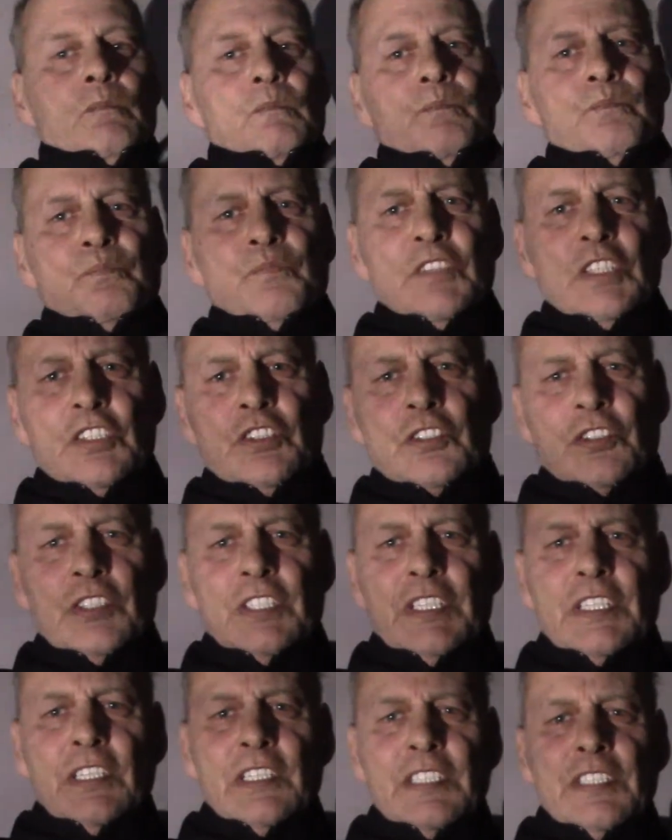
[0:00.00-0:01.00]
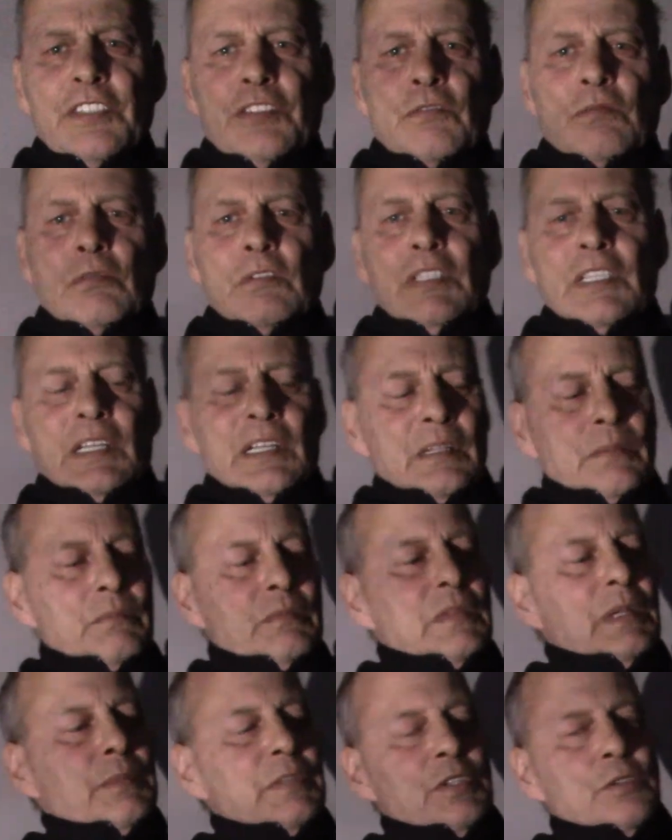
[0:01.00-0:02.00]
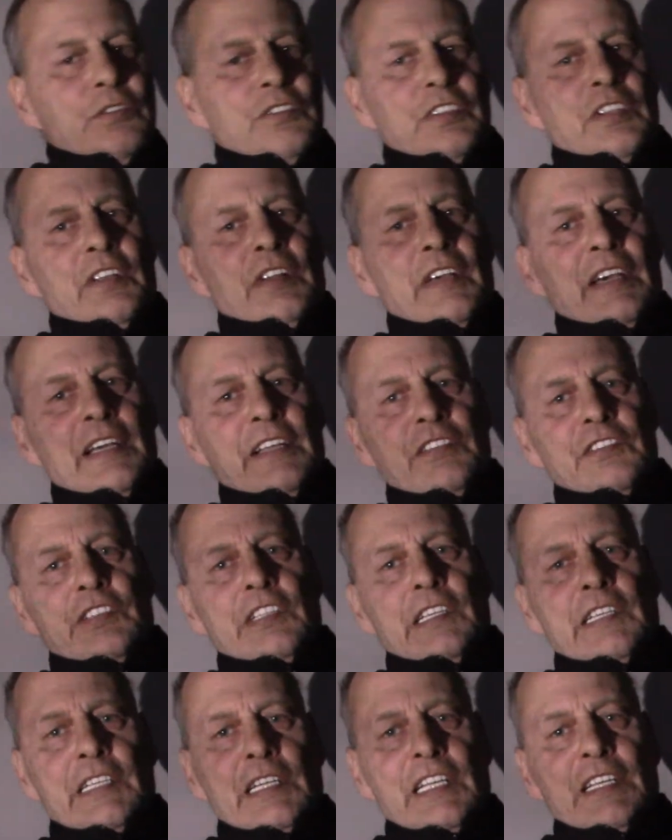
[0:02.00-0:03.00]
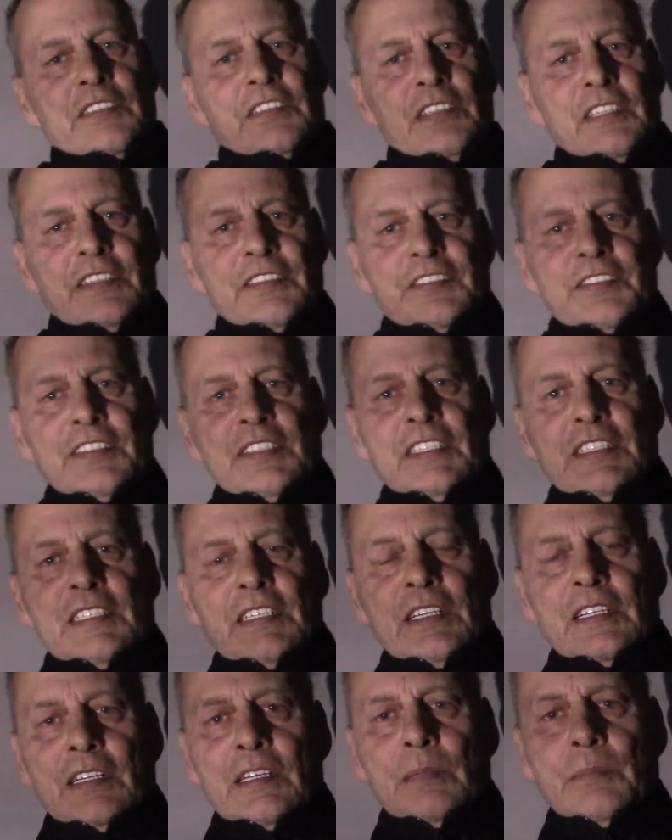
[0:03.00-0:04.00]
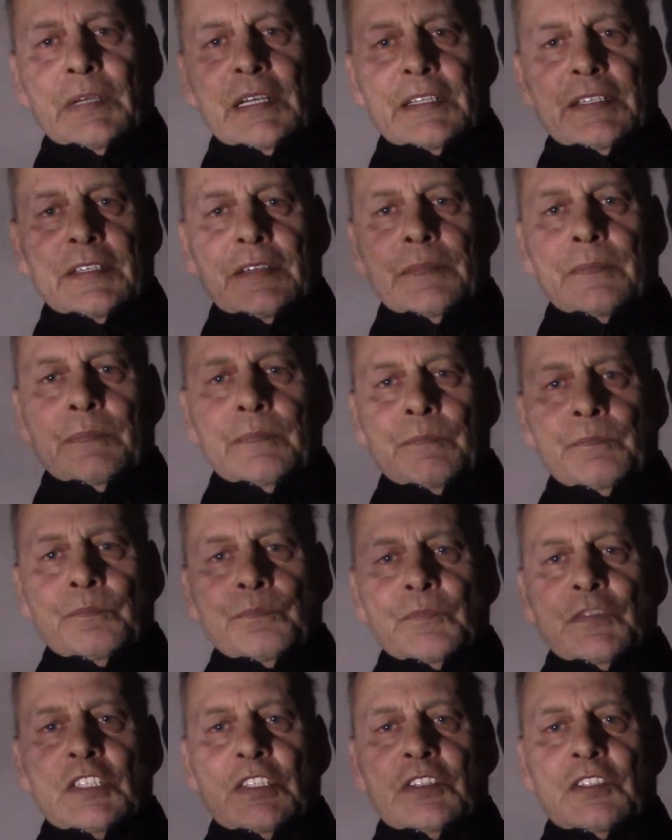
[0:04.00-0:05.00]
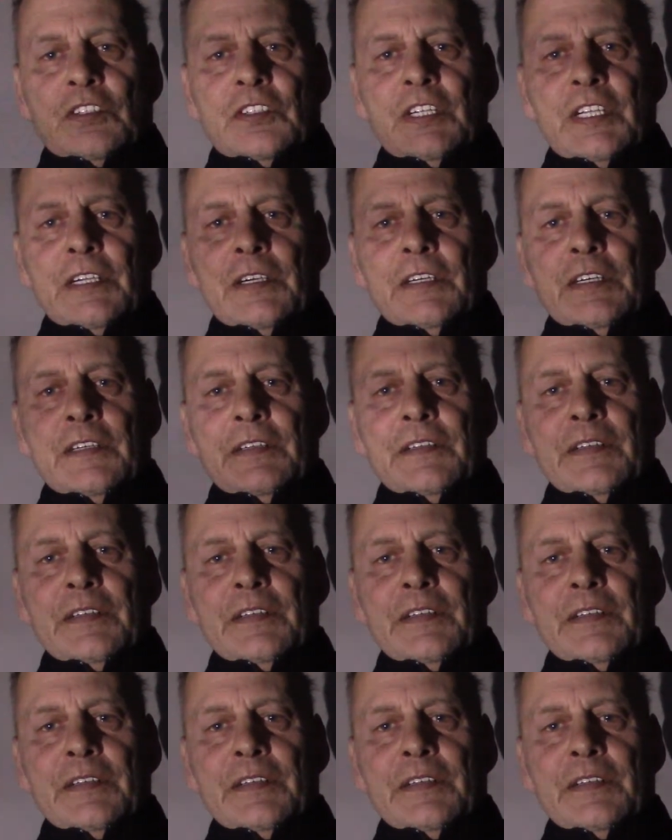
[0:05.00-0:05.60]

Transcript: The trigger is written, let me use the other hand so you can actually see it a little better. The trigger